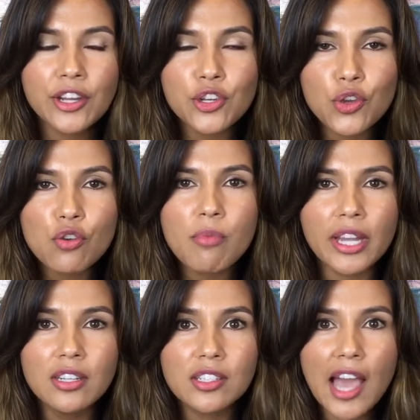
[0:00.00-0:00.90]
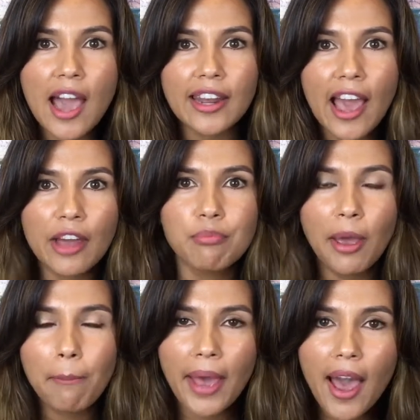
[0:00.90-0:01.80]
knew my dad had
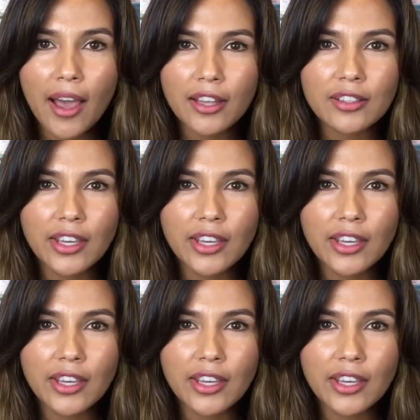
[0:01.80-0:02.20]
my back.